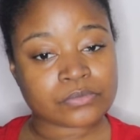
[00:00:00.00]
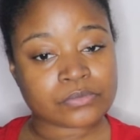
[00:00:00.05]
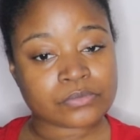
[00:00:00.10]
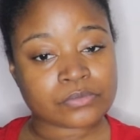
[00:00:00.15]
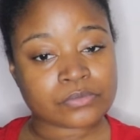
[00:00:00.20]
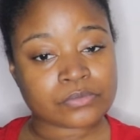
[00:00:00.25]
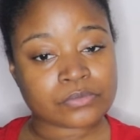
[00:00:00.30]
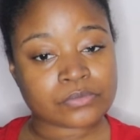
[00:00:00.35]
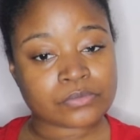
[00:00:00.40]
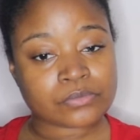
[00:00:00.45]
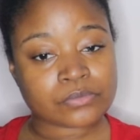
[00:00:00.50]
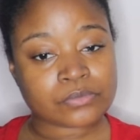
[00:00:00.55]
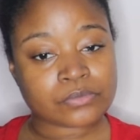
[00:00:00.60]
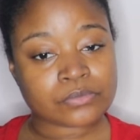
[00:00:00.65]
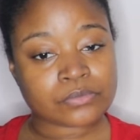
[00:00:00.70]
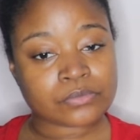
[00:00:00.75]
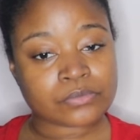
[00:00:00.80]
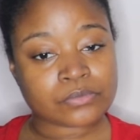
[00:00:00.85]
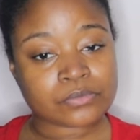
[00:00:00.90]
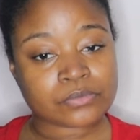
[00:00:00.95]

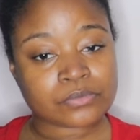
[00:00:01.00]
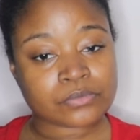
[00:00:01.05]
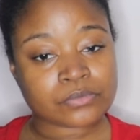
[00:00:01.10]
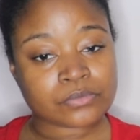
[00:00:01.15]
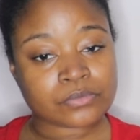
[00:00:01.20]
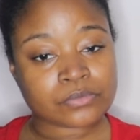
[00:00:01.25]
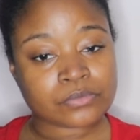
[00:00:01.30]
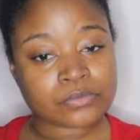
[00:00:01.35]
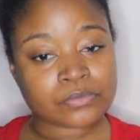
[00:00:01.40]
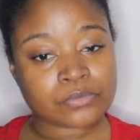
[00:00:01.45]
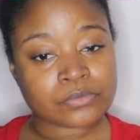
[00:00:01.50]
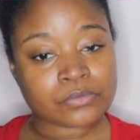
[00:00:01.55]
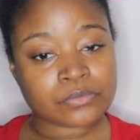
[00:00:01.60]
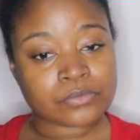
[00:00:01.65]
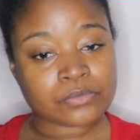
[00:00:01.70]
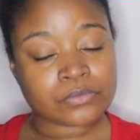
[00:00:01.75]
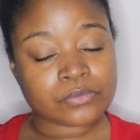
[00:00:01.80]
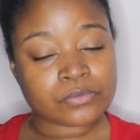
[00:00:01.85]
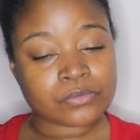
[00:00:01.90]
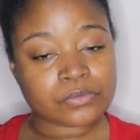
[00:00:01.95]

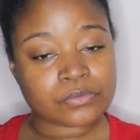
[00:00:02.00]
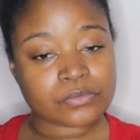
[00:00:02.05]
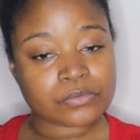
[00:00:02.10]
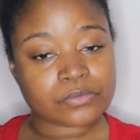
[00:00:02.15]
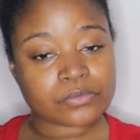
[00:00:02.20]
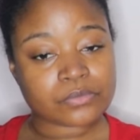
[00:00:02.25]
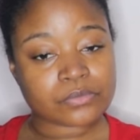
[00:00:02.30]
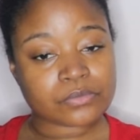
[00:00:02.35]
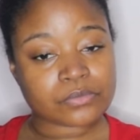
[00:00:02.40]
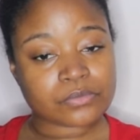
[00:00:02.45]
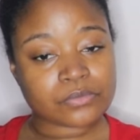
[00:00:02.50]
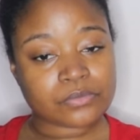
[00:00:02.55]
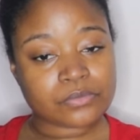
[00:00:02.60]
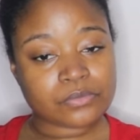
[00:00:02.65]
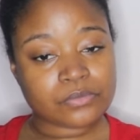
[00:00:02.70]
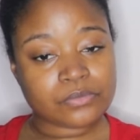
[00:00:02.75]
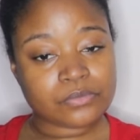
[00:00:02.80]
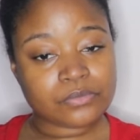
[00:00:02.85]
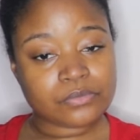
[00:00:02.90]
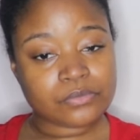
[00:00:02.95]

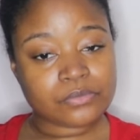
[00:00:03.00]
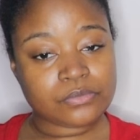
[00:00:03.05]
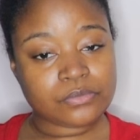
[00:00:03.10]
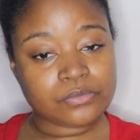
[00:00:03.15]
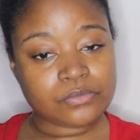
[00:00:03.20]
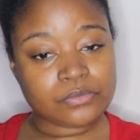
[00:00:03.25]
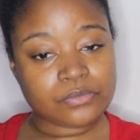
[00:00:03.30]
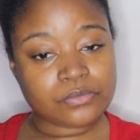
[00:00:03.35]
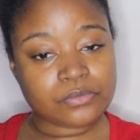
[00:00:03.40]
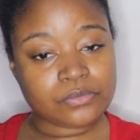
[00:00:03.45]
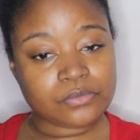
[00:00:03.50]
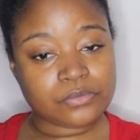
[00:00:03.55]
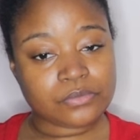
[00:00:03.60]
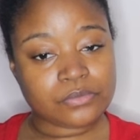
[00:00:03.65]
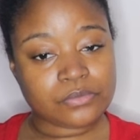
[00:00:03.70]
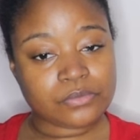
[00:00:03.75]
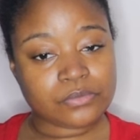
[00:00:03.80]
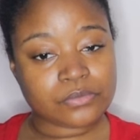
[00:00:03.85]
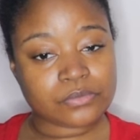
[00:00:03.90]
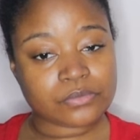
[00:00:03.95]

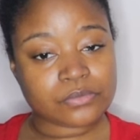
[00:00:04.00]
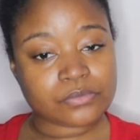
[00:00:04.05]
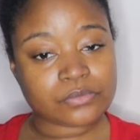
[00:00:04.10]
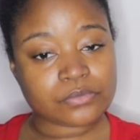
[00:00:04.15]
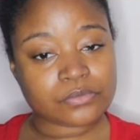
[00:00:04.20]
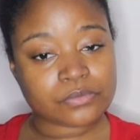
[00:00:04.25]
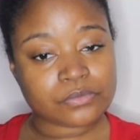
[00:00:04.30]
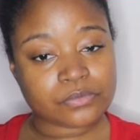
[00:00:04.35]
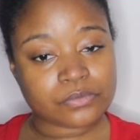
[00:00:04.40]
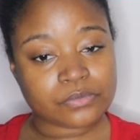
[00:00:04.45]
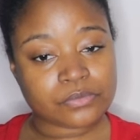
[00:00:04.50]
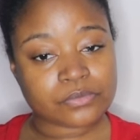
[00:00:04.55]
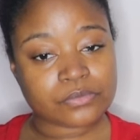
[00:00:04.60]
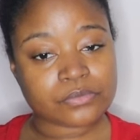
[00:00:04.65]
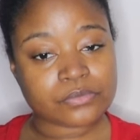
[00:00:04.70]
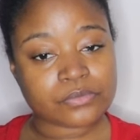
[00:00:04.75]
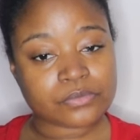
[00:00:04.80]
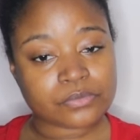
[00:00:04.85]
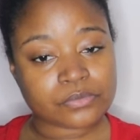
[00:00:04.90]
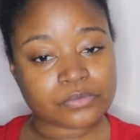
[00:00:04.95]

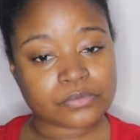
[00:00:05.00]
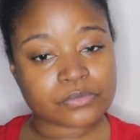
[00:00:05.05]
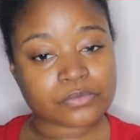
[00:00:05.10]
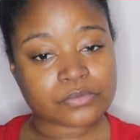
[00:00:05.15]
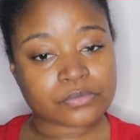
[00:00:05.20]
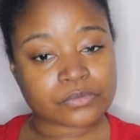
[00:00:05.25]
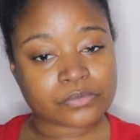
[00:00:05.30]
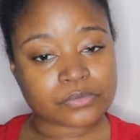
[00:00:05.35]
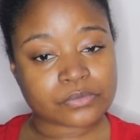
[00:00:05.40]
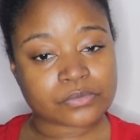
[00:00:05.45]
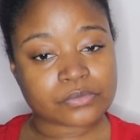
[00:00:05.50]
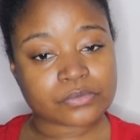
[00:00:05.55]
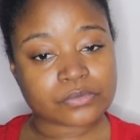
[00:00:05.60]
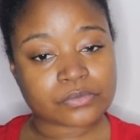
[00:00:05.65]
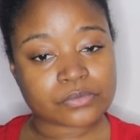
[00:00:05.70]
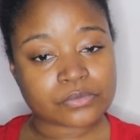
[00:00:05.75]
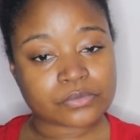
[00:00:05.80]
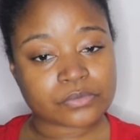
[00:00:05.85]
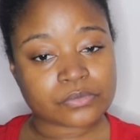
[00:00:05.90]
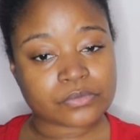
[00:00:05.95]

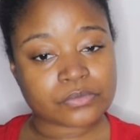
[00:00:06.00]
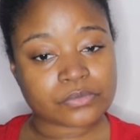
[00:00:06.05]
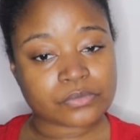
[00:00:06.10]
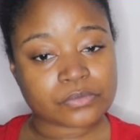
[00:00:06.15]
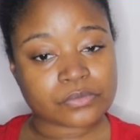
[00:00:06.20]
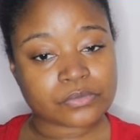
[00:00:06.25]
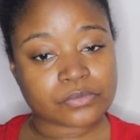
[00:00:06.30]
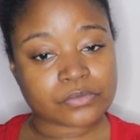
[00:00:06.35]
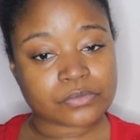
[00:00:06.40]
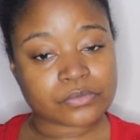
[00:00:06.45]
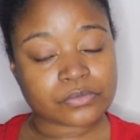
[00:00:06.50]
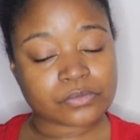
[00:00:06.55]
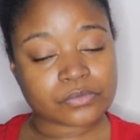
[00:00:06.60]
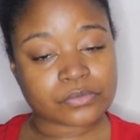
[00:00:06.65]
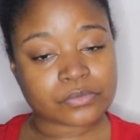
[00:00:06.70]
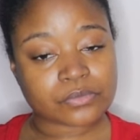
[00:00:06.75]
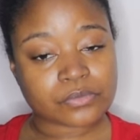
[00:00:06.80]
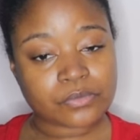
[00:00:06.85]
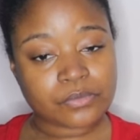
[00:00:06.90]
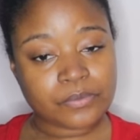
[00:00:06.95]

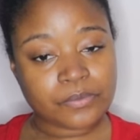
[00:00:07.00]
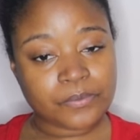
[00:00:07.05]
This person isn't speaking.